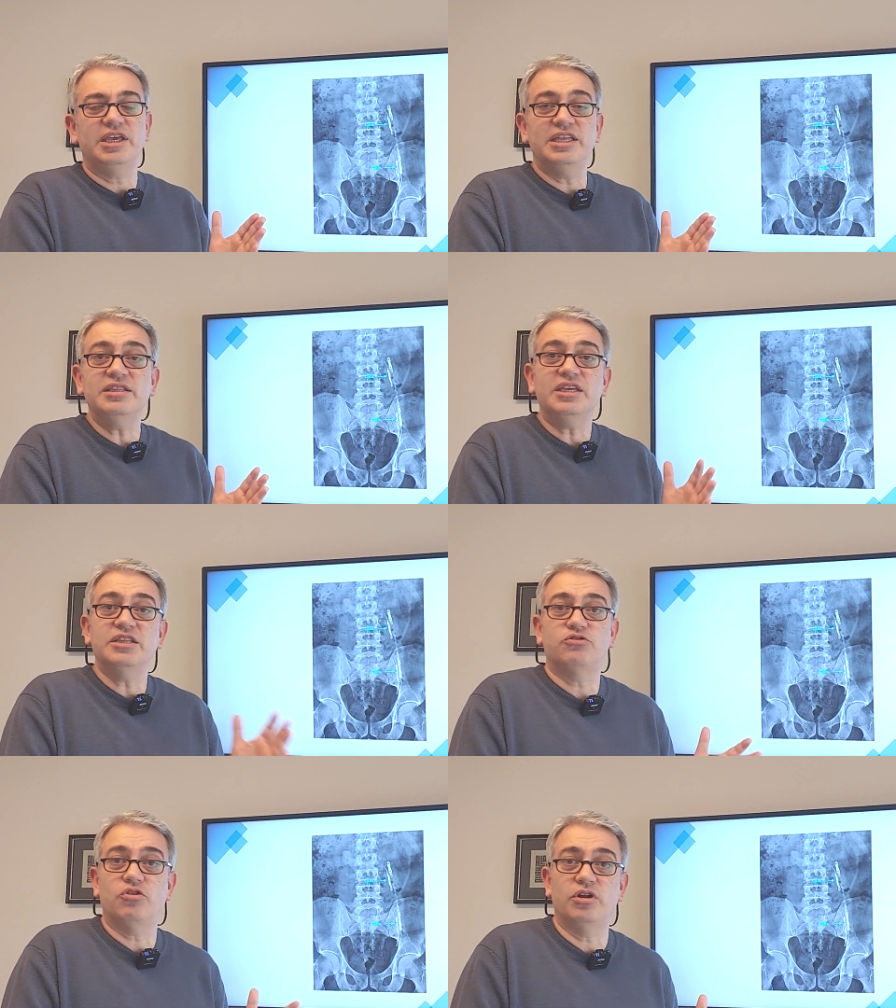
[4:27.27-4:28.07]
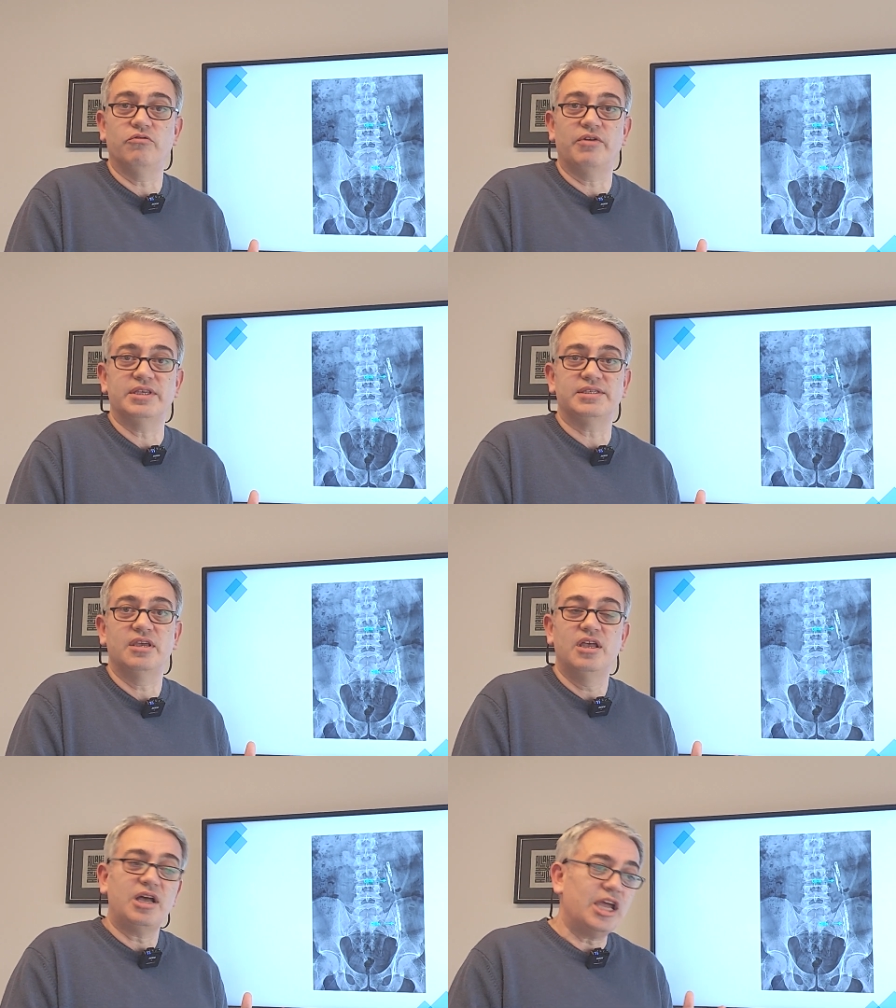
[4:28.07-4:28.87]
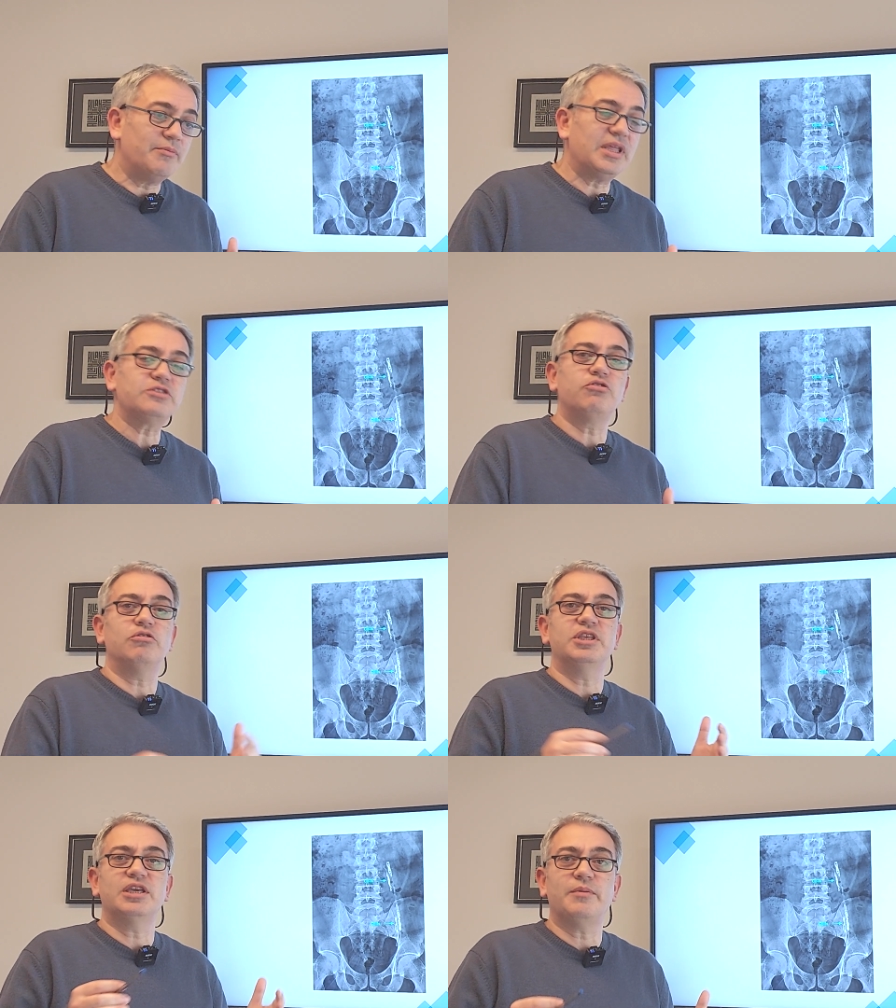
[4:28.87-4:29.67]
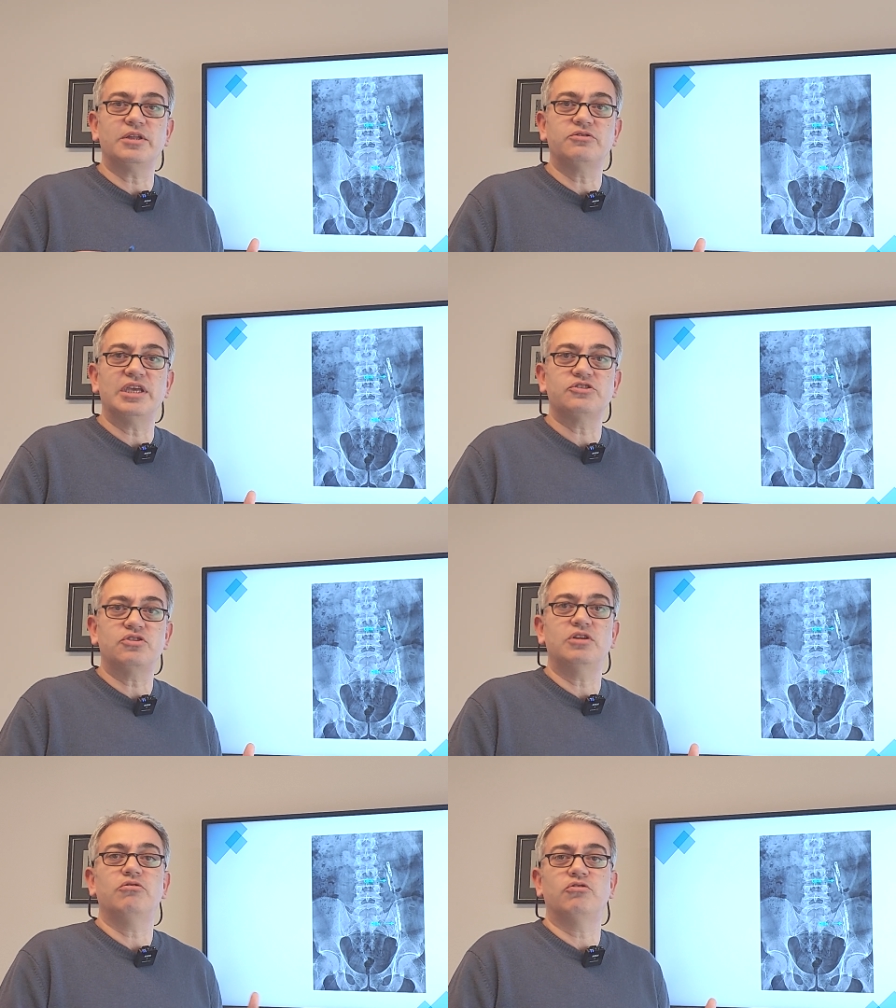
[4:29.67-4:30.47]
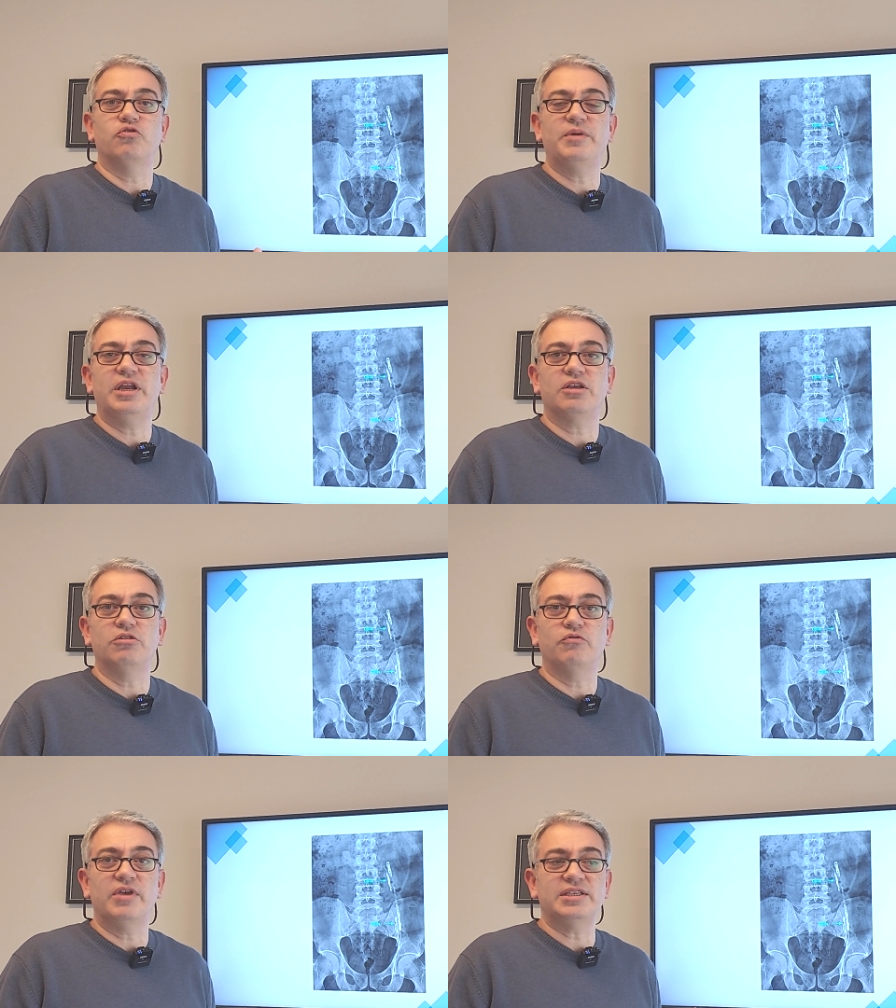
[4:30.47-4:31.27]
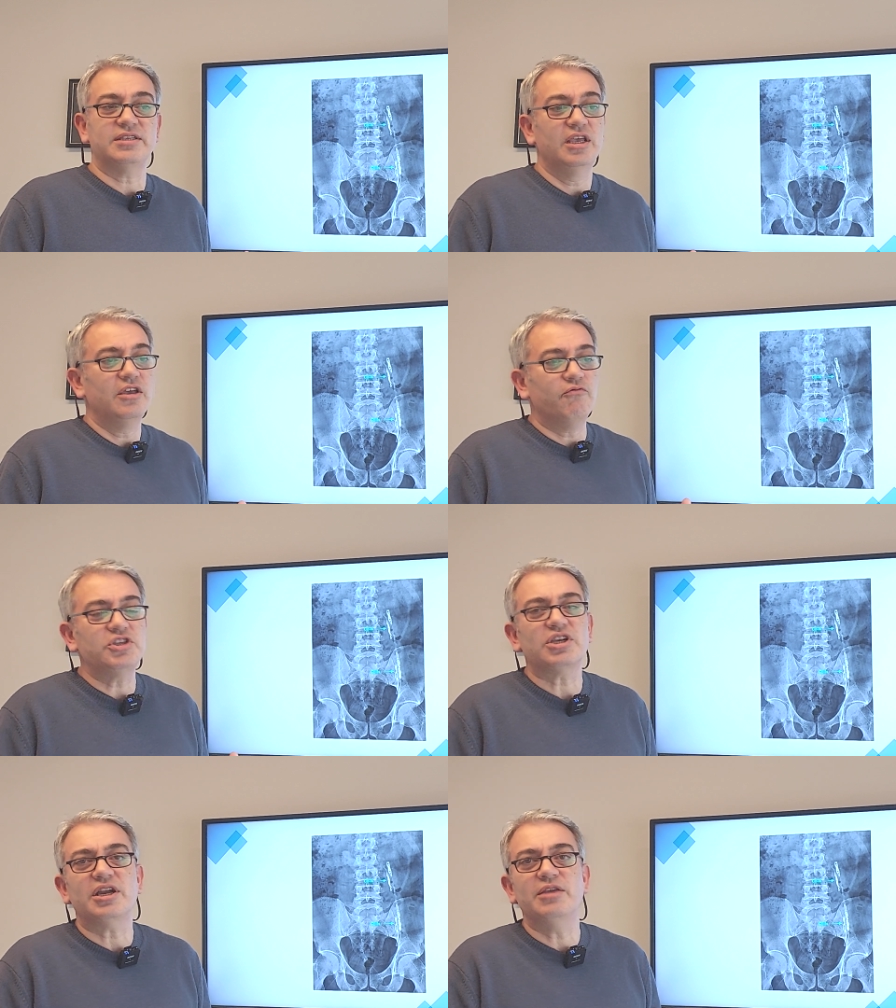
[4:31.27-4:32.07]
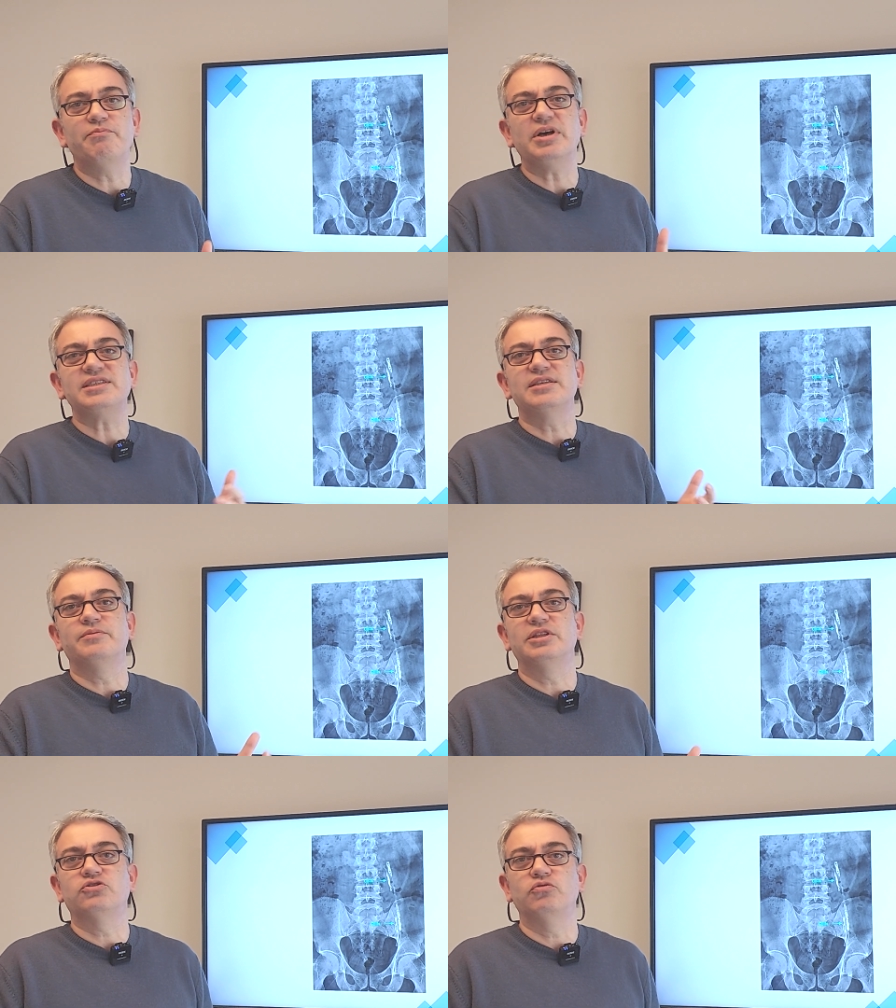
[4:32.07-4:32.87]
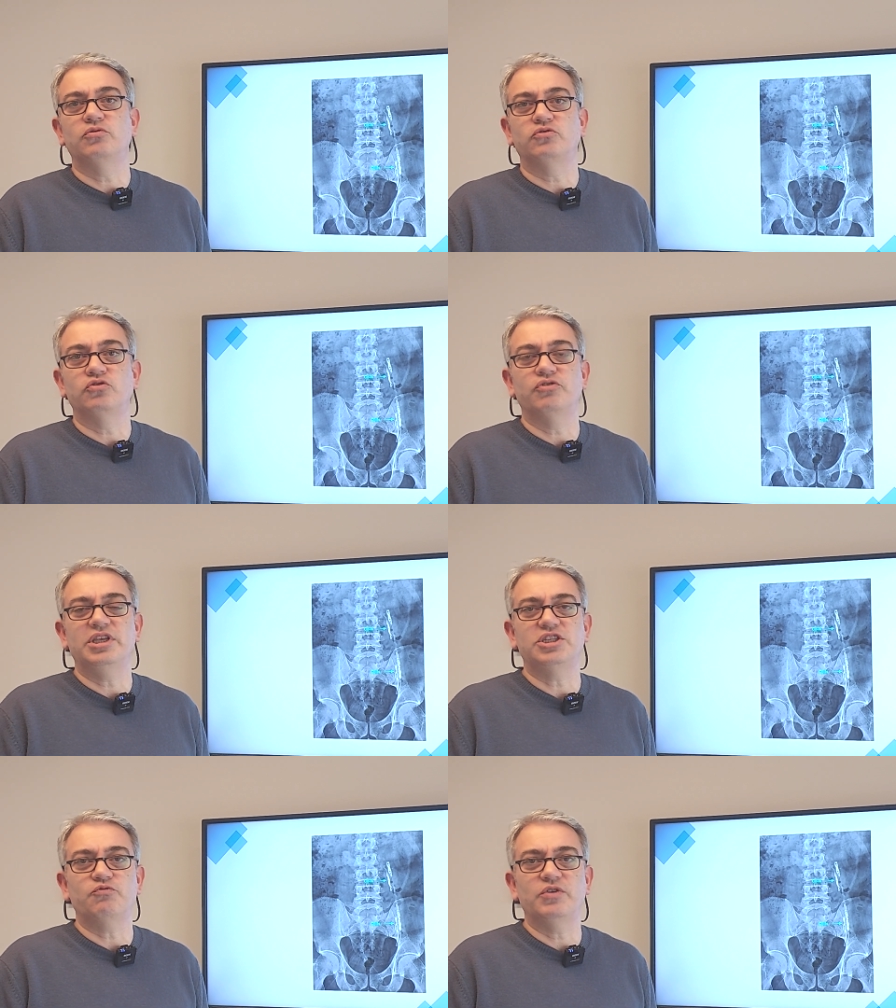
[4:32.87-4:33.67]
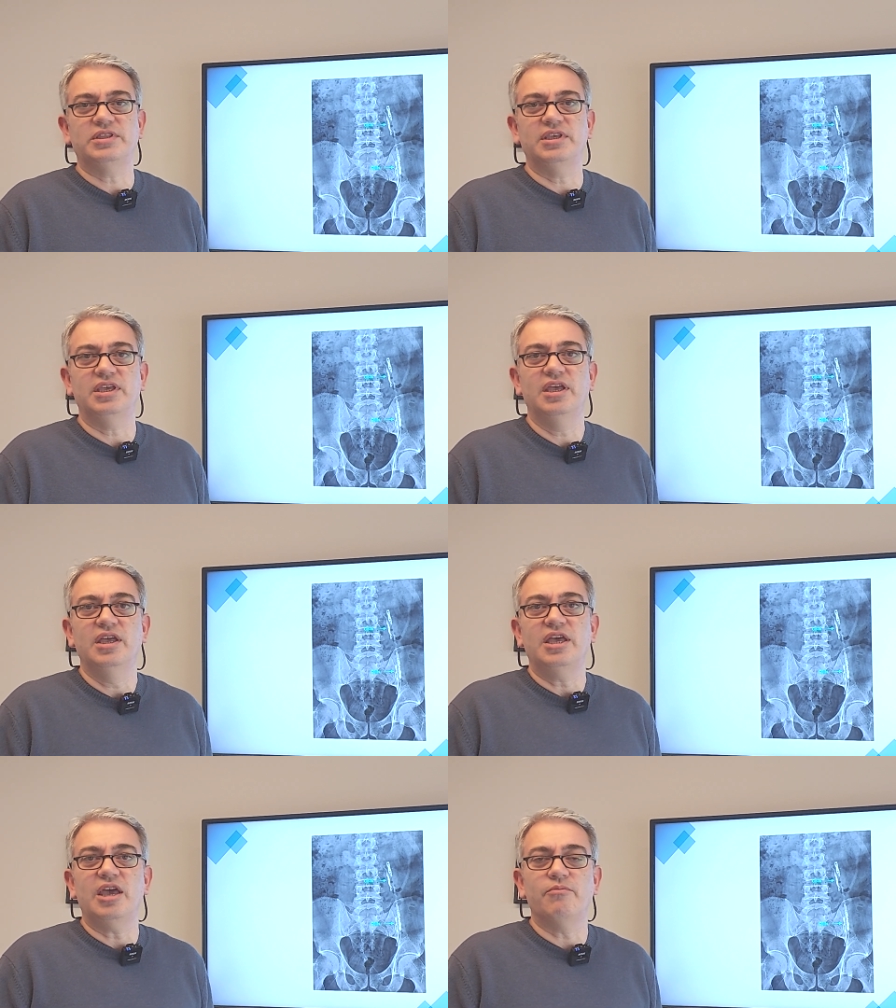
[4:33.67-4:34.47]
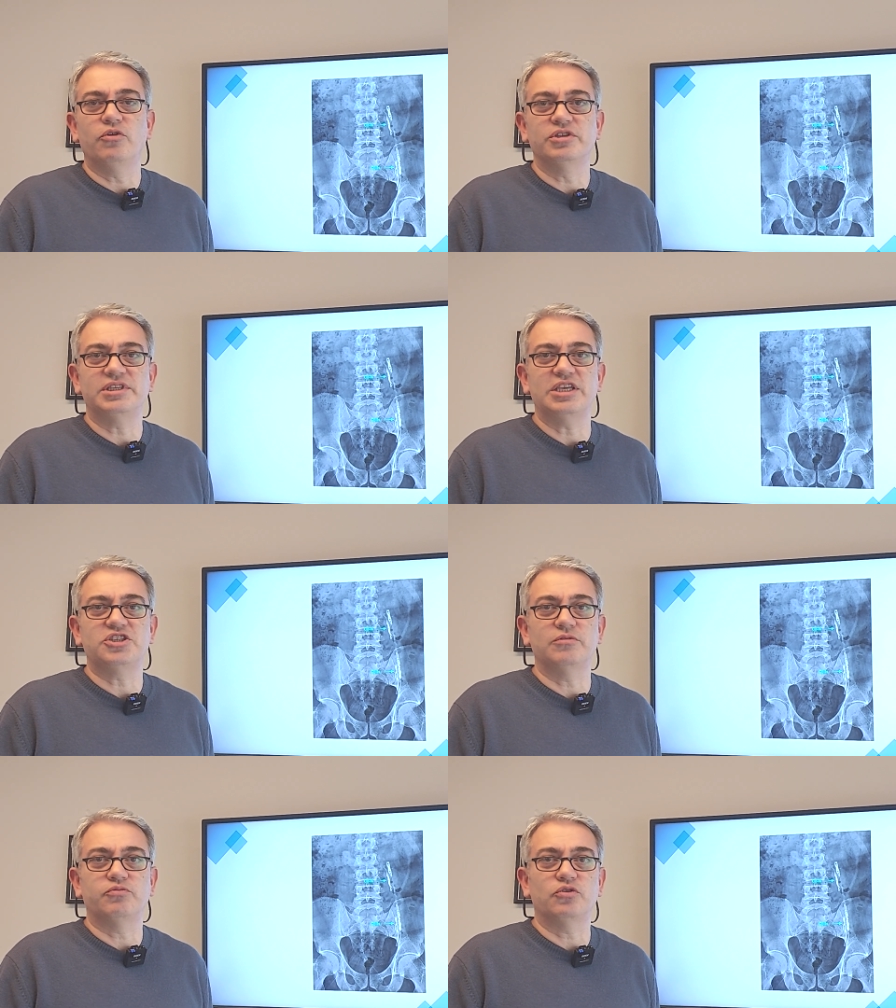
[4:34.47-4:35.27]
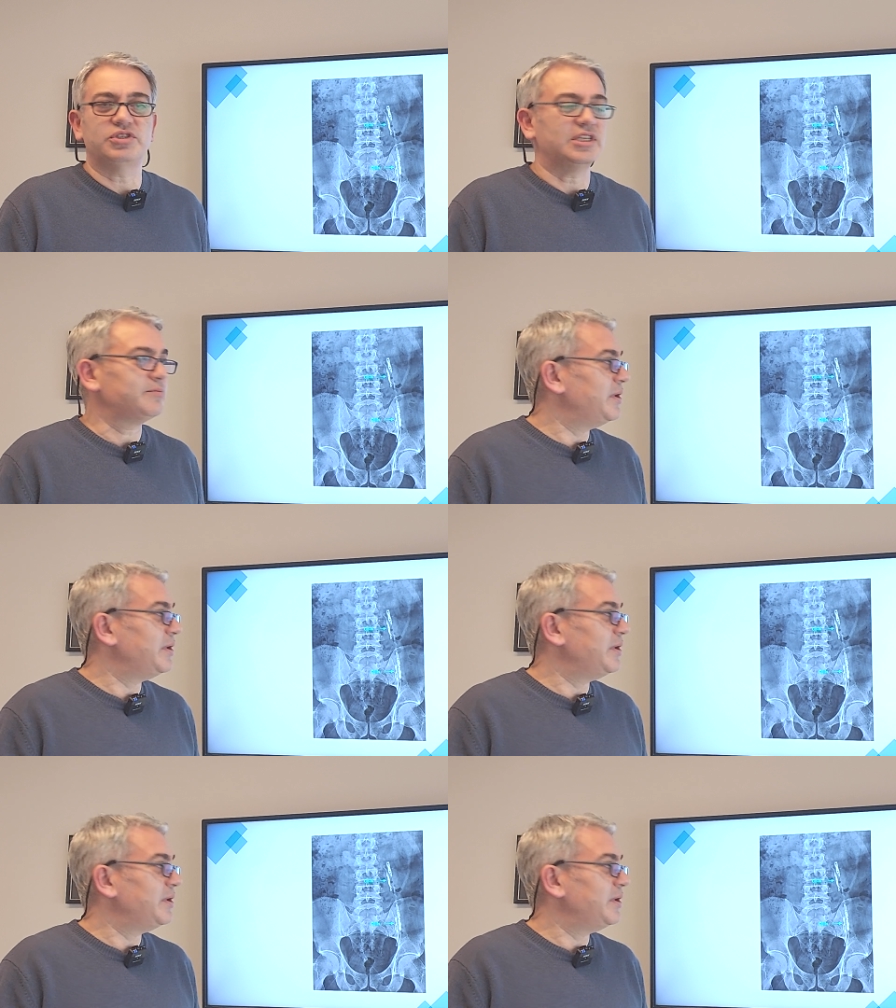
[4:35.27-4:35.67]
in the internal veins. I am not talking about the external or gubernacular veins, which are impossible to reach with the embolization process.